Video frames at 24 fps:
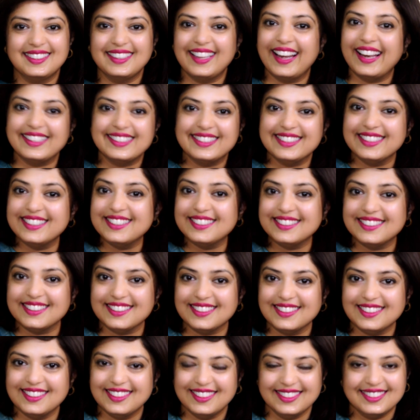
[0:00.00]
That's
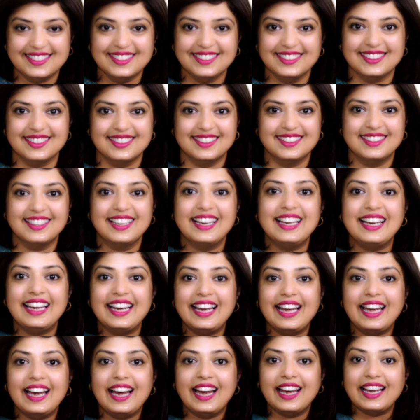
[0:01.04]
easy, isn't it?
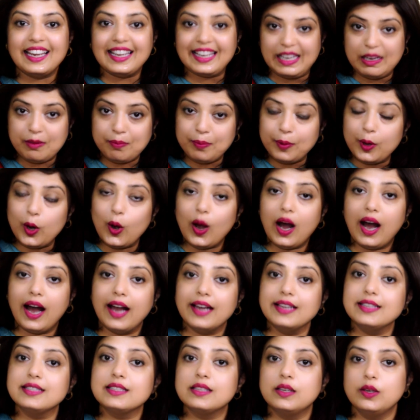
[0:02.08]
Keep your
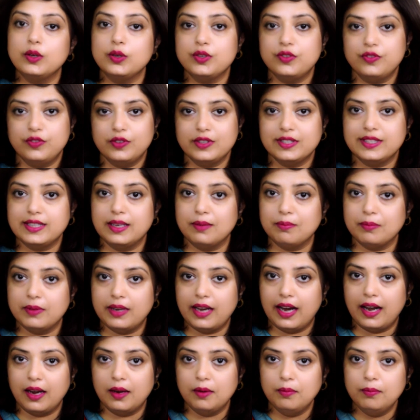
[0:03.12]
eyes closed for some
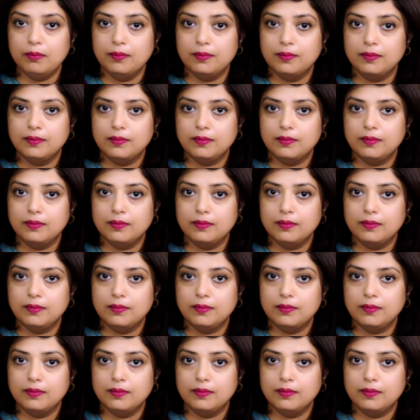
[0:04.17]
time.